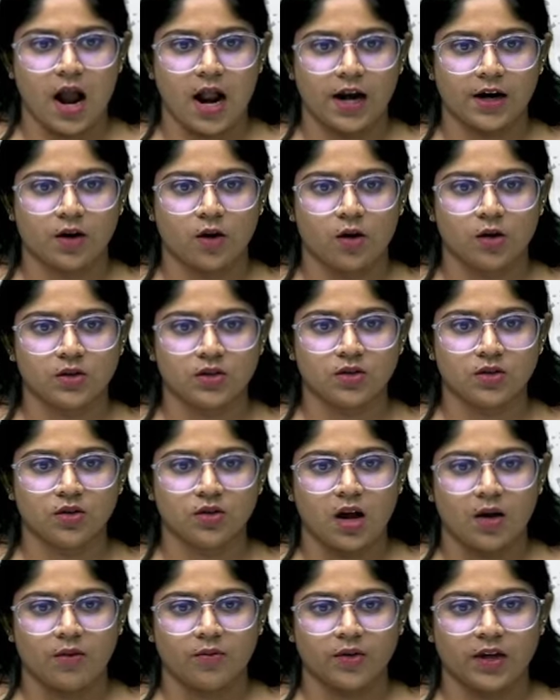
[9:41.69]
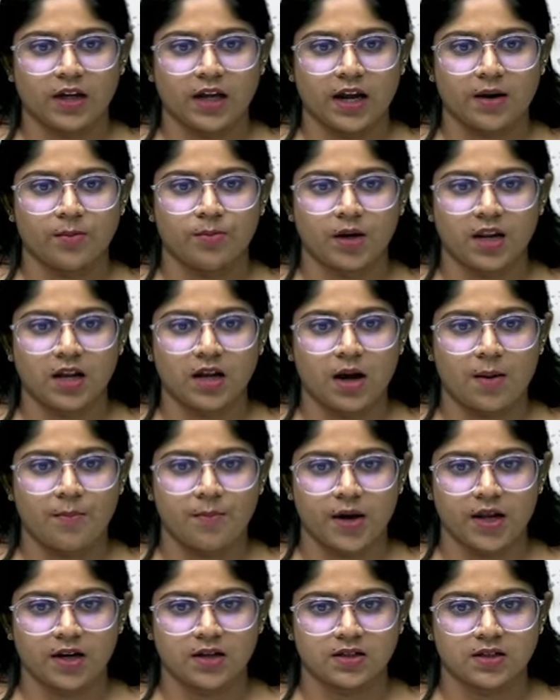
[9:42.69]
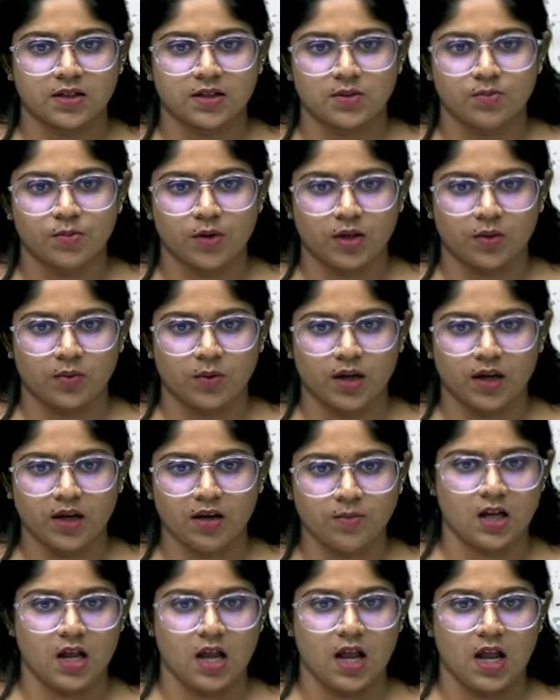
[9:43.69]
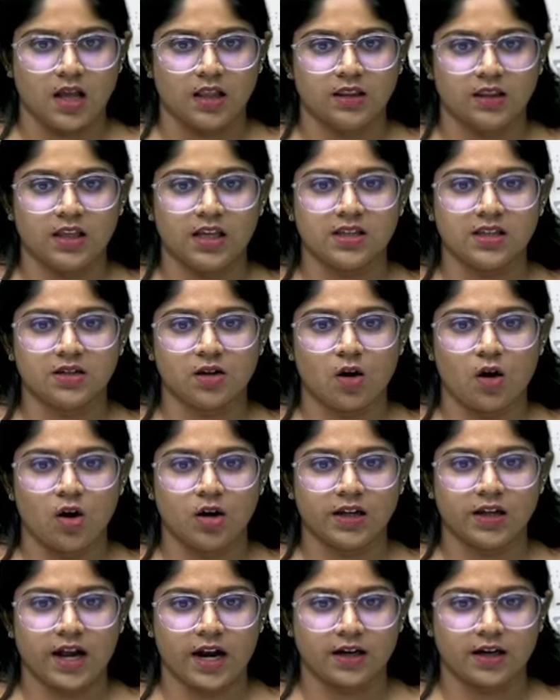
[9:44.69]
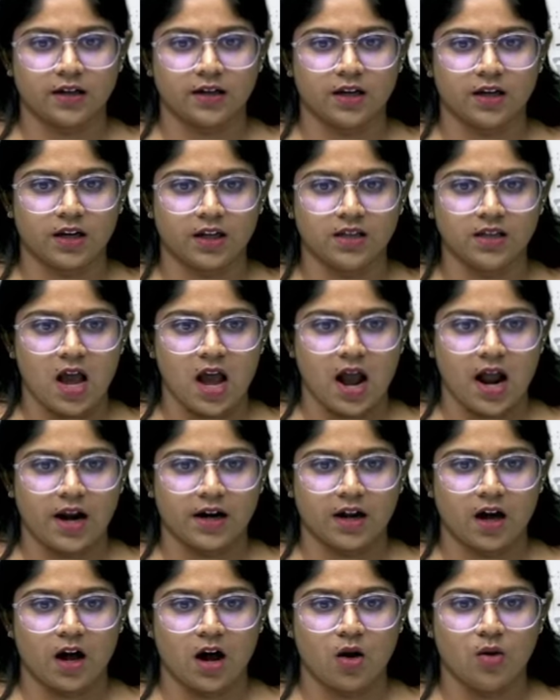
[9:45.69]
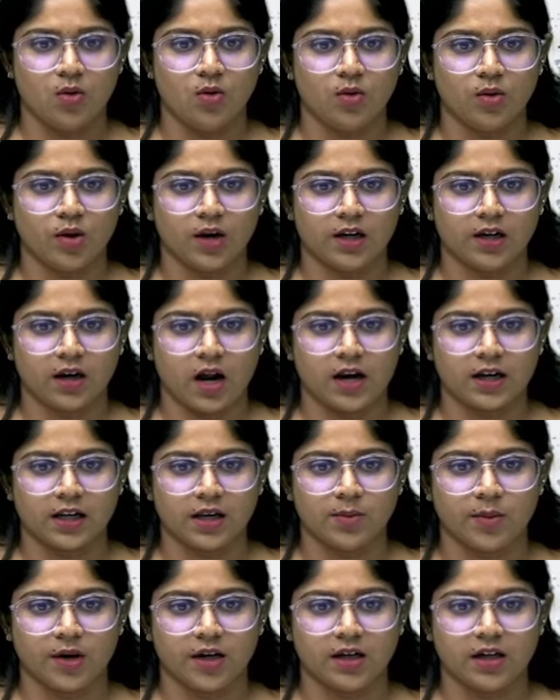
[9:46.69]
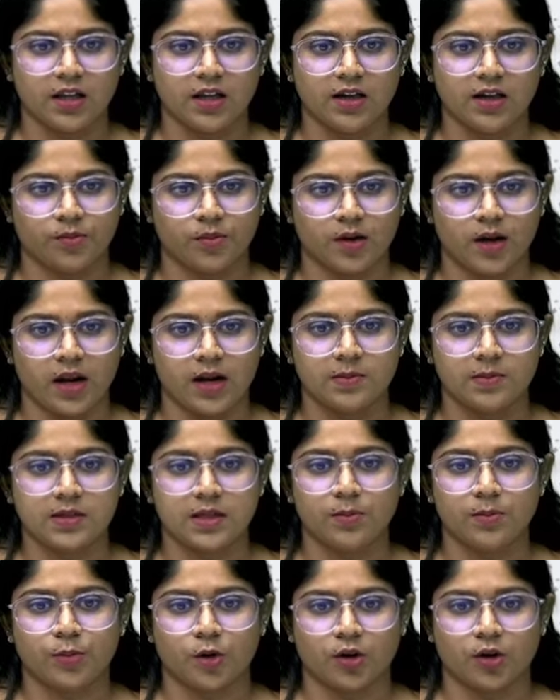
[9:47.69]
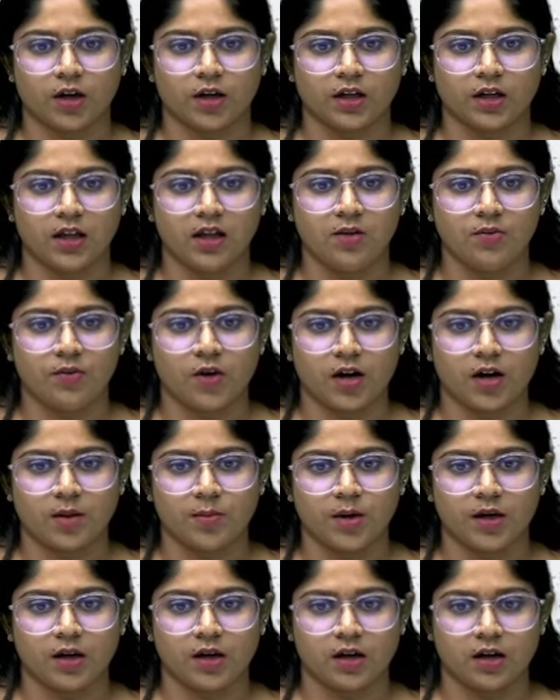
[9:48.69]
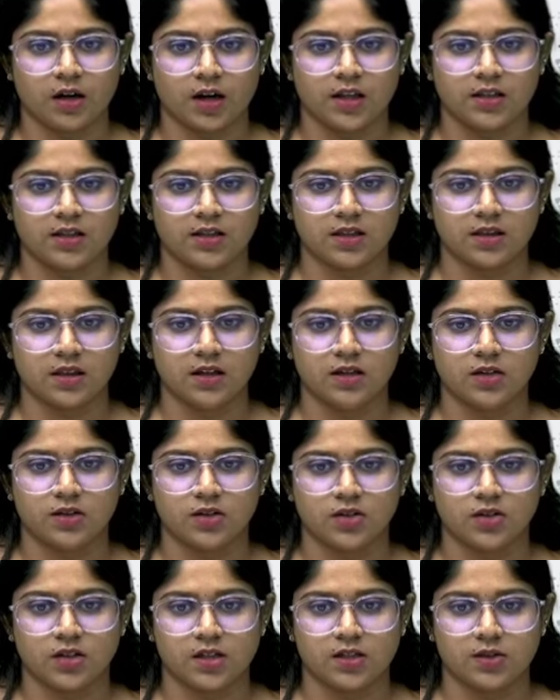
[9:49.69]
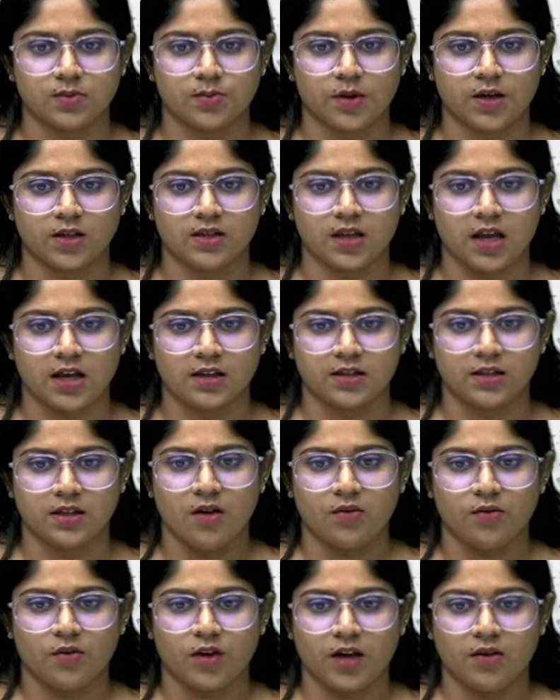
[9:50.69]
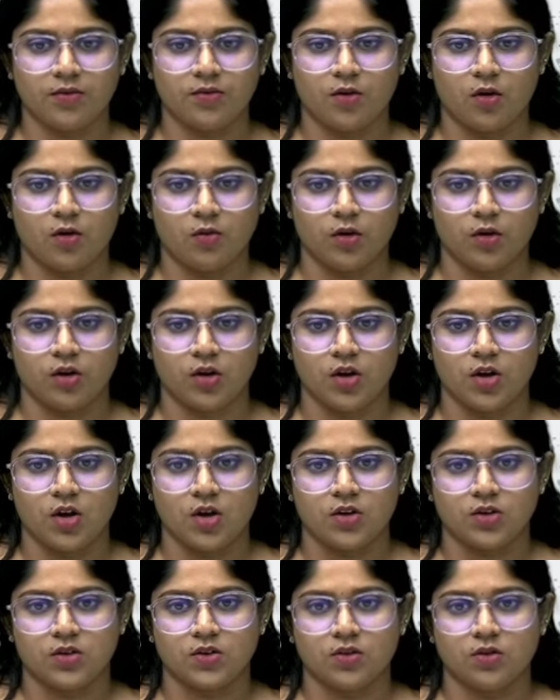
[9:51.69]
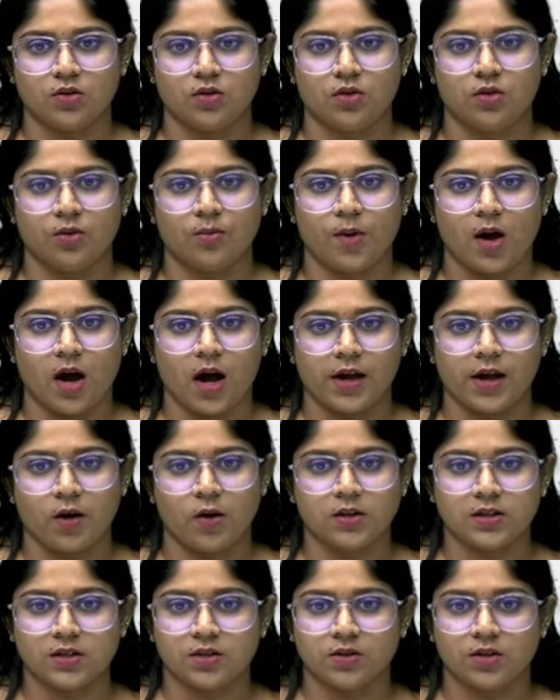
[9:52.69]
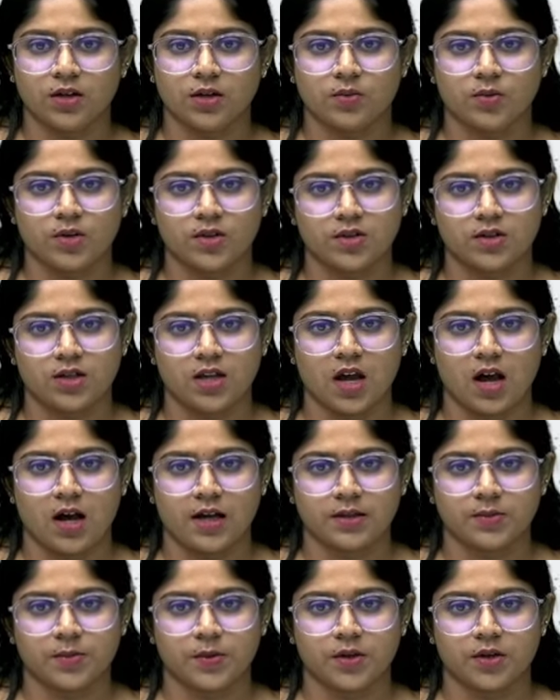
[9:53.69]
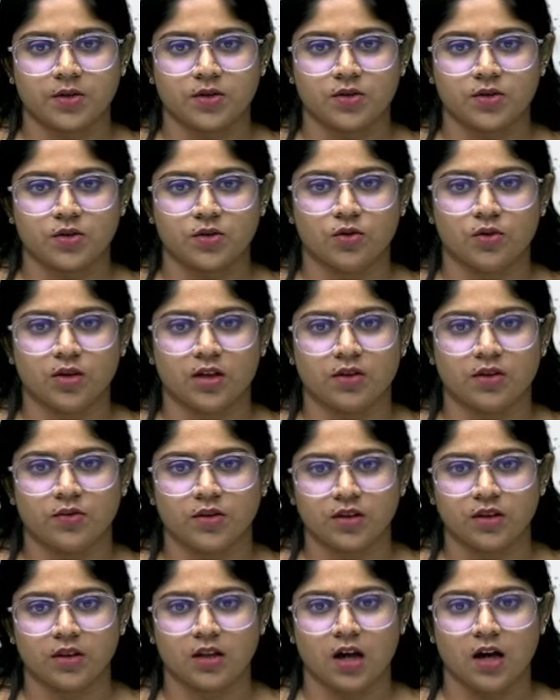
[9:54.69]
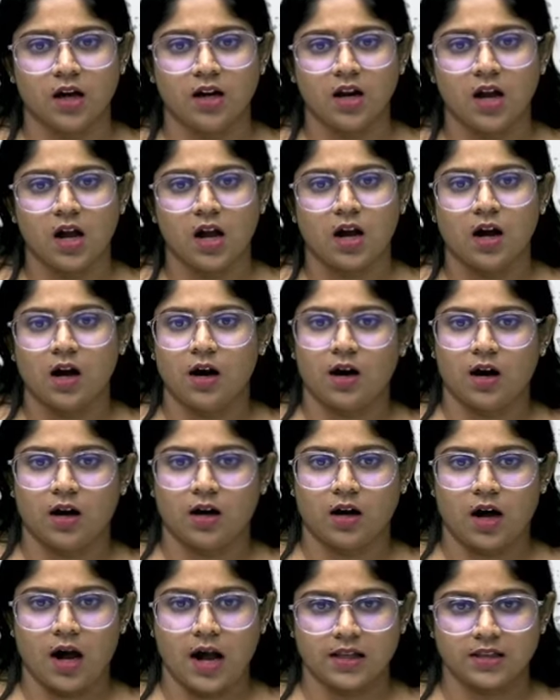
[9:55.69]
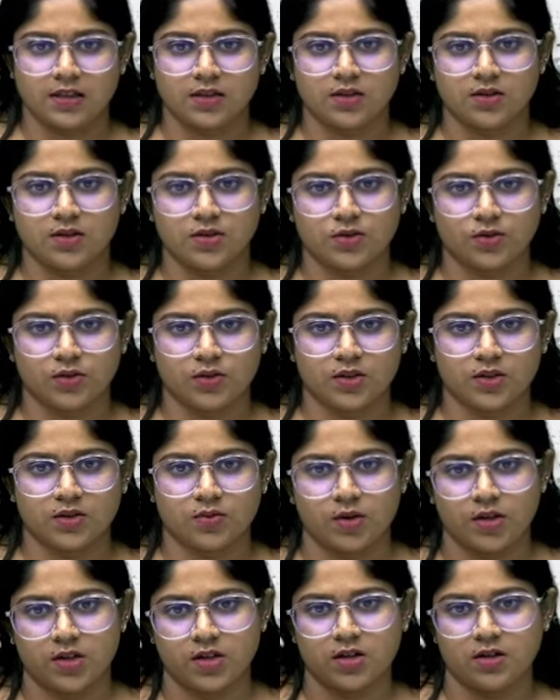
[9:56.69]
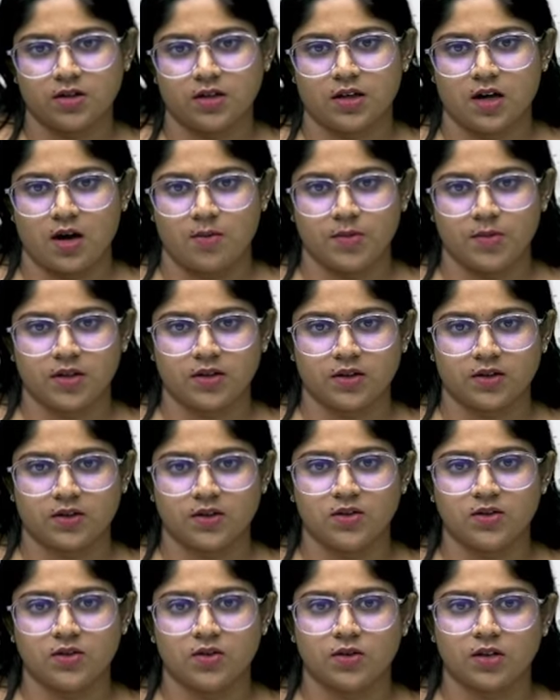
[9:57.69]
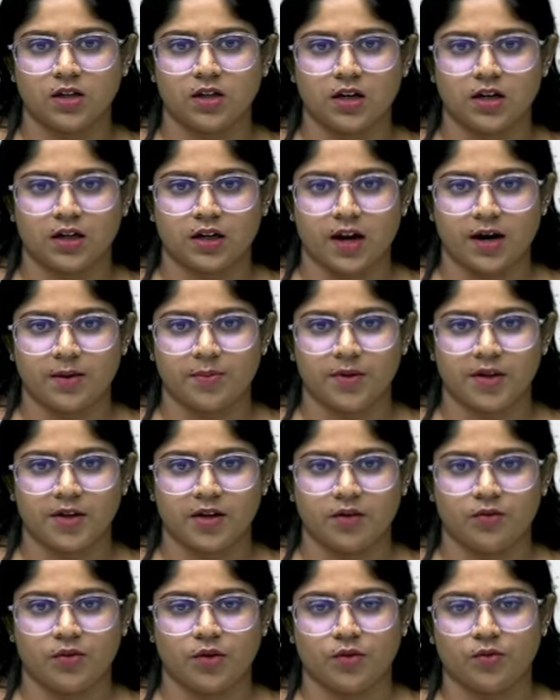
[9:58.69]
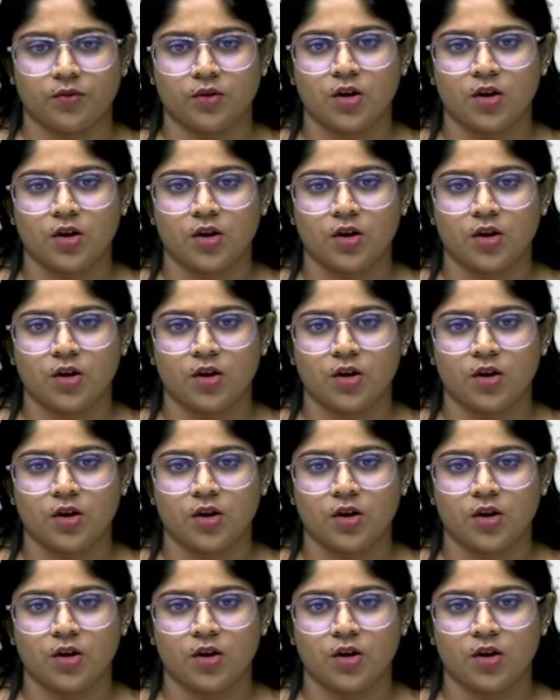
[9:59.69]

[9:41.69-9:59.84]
And also we can bring comparisons between these all categories and how it ultimately helps in protecting fundamental rights in the digital space as the way forward. So I also request the aspirants to give in their answers to this question in the comment section so that it can be reviewed.